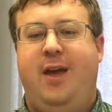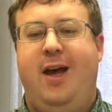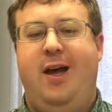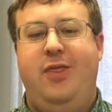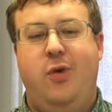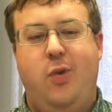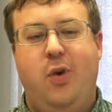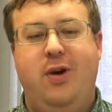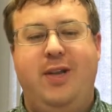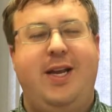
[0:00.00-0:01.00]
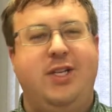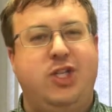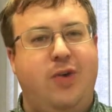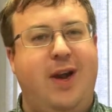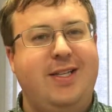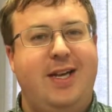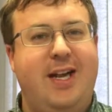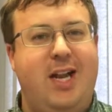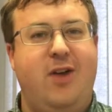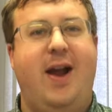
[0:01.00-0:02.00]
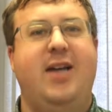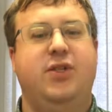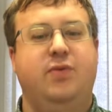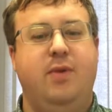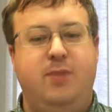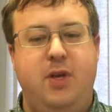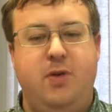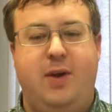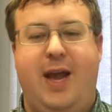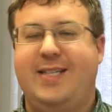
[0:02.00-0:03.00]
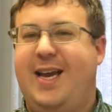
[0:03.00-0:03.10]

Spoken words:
the word that gets translated here as rebuke has